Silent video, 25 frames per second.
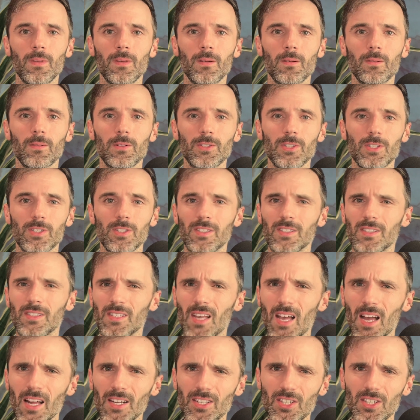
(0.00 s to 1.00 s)
which is
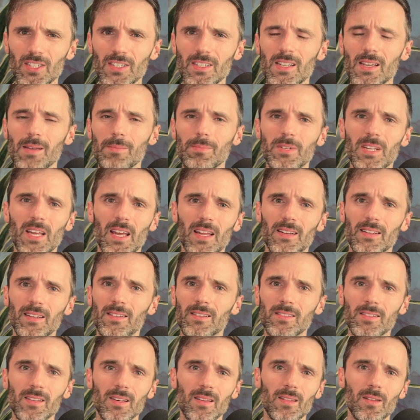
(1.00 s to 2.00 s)
such a deep
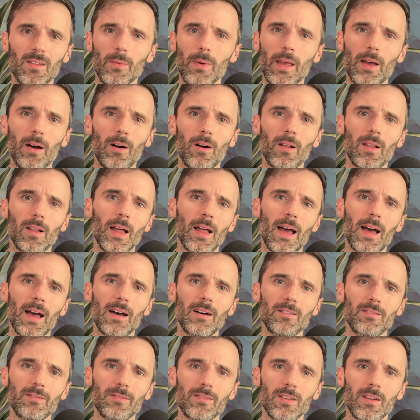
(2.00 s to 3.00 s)
tendency that we all
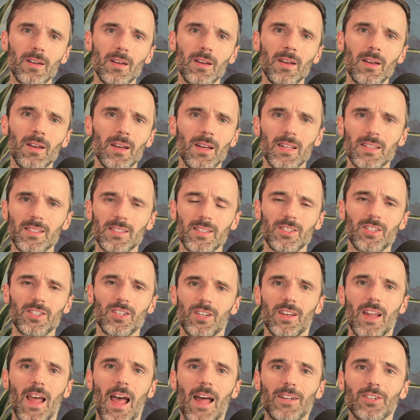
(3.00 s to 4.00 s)
have. It's such a
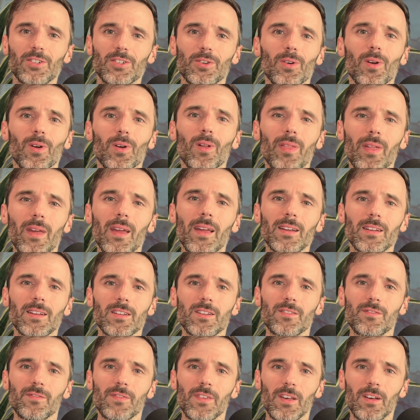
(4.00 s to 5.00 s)
natural thing
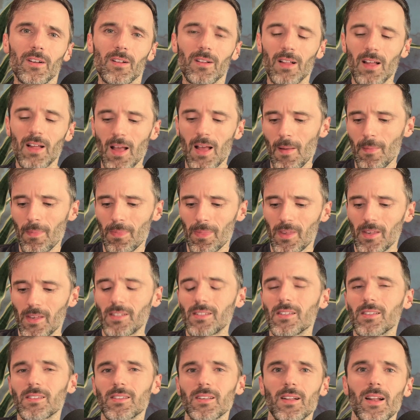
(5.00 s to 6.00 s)
to feel
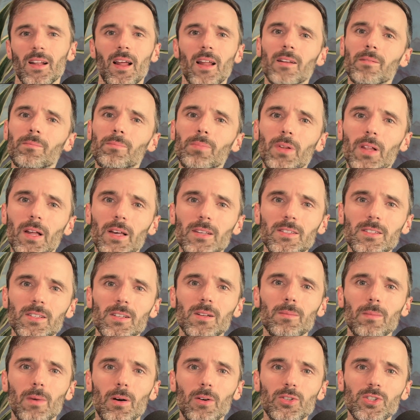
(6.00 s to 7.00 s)
this is an unpleasant
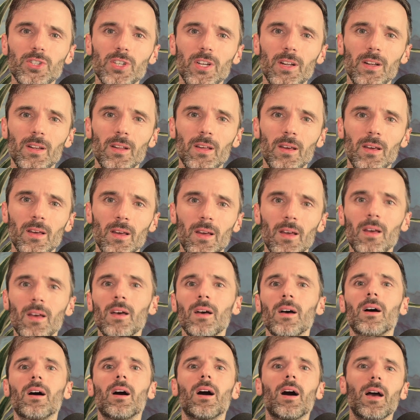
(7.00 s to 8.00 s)
emotion.
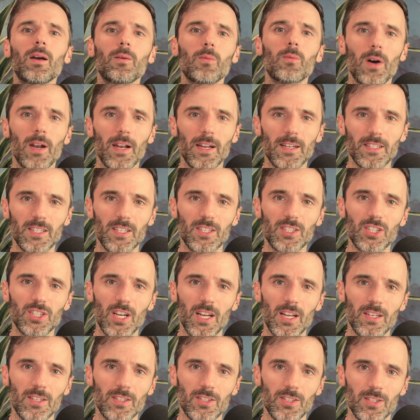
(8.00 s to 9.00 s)
I want it to
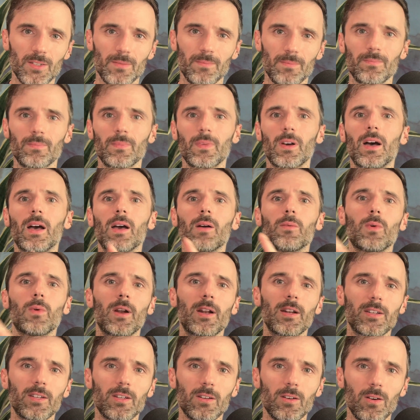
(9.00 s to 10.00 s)
change. I
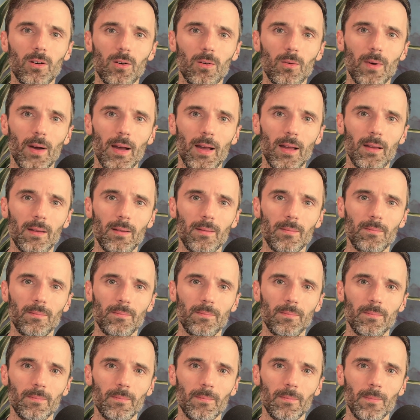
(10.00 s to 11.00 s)
want it to go away.
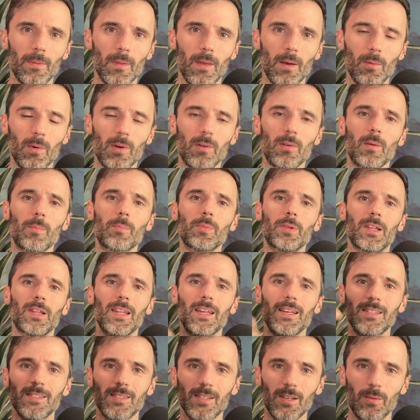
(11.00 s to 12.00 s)
I want to
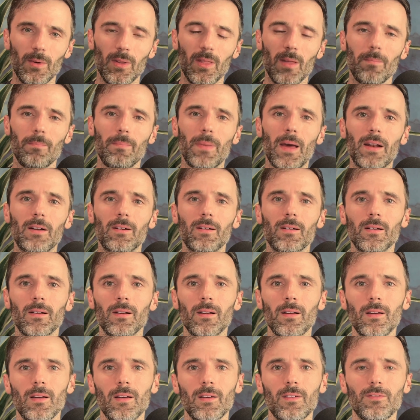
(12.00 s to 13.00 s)
replace it with a better
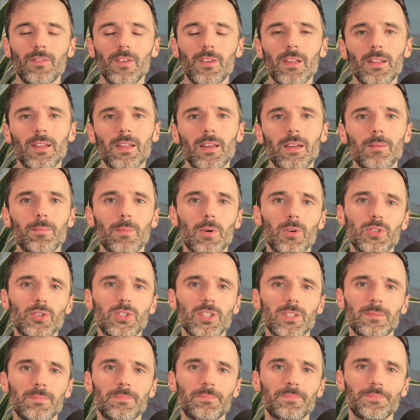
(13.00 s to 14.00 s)
feeling
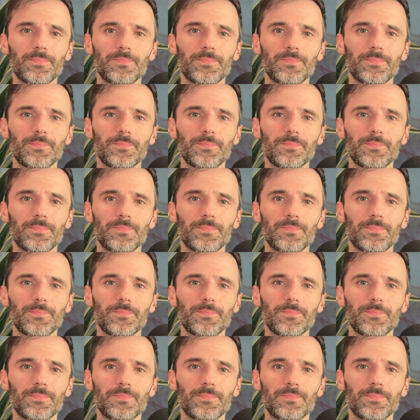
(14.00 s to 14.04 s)
emotion.